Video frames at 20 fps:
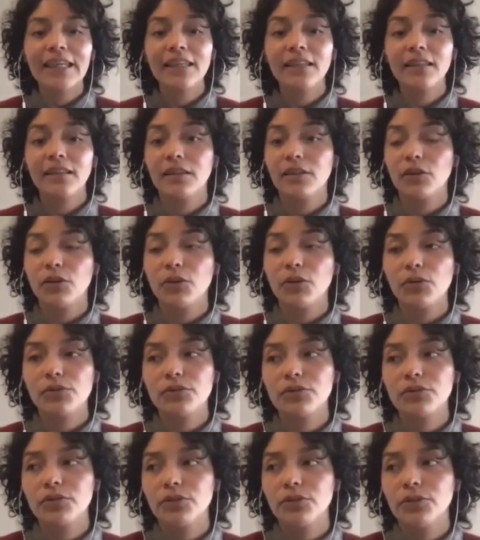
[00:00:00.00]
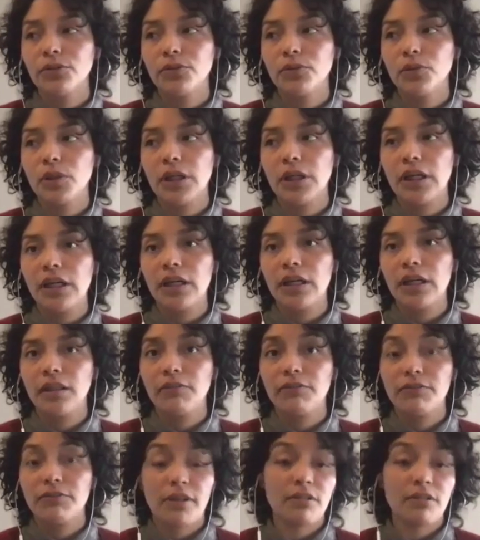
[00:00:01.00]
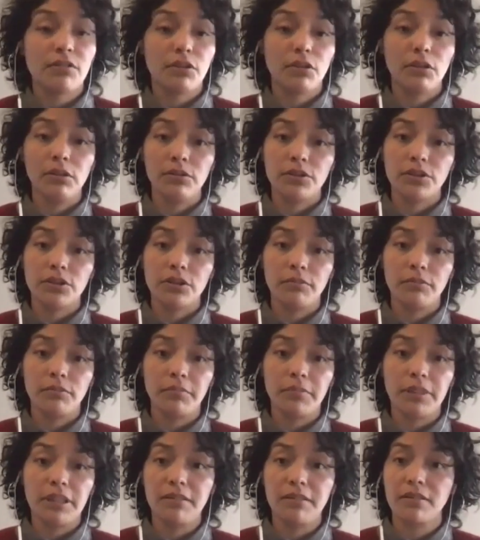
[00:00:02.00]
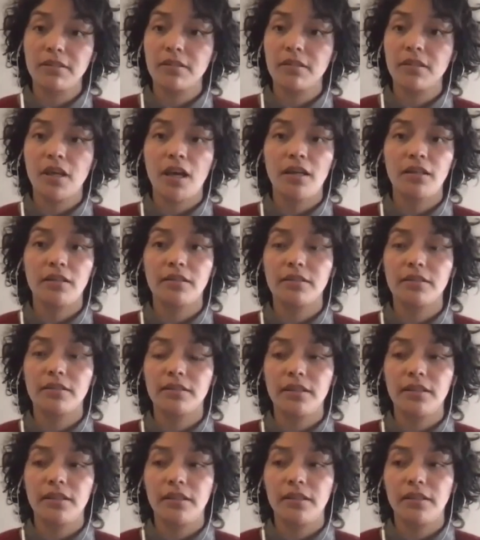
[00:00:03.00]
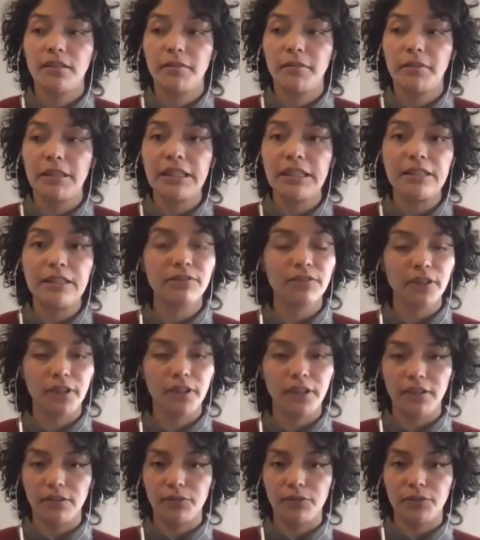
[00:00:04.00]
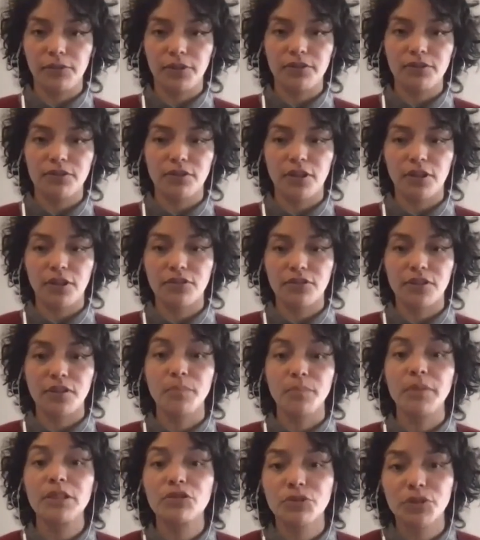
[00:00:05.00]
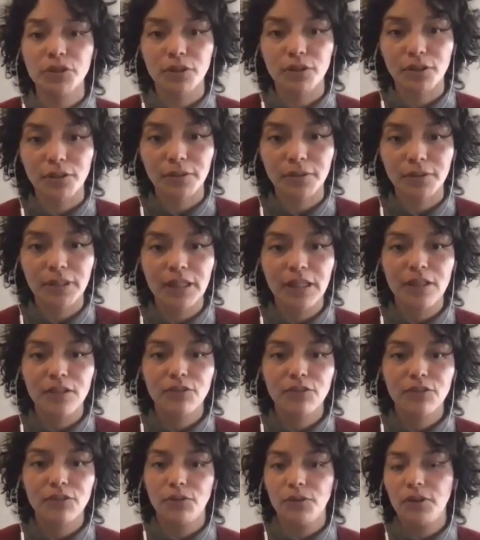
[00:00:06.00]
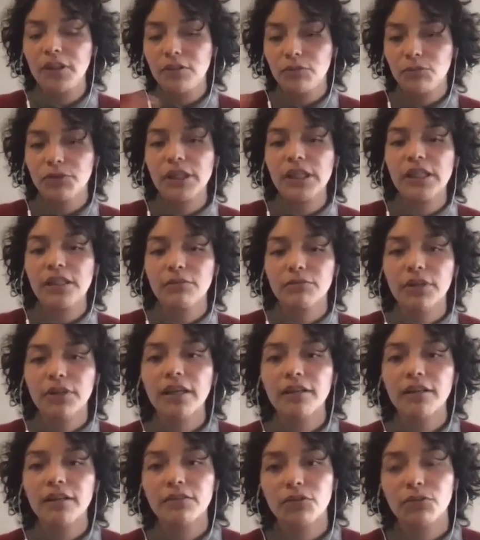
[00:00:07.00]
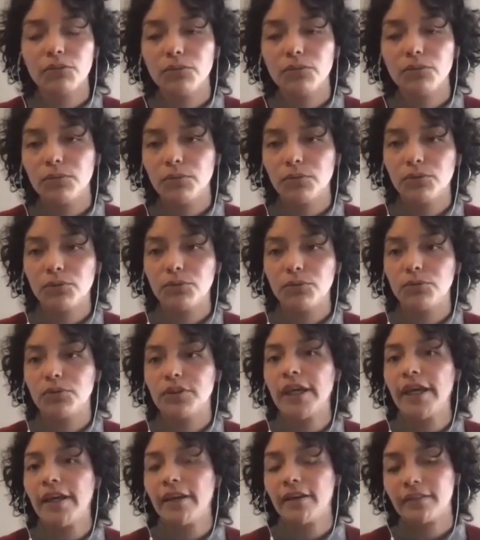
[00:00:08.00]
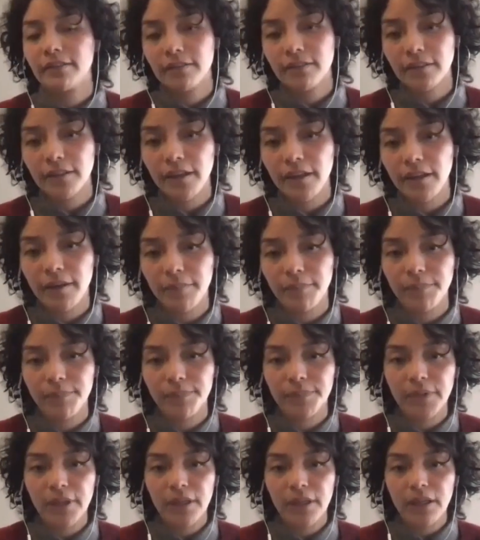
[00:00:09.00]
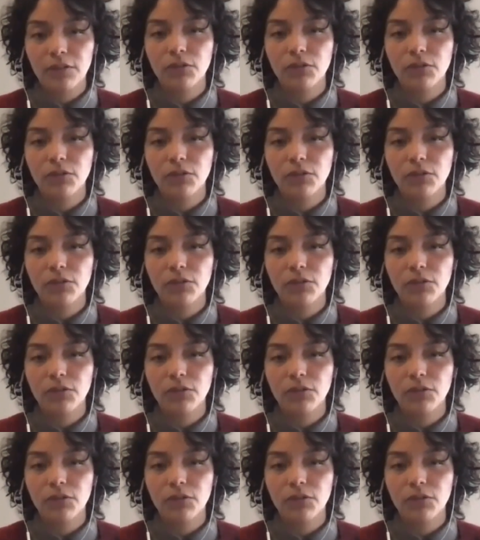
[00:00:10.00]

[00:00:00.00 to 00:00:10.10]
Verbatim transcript: and also uh, the phraseology is not uh, even or is not symmetrical. So it really relates to to text. Um, mm-hmm.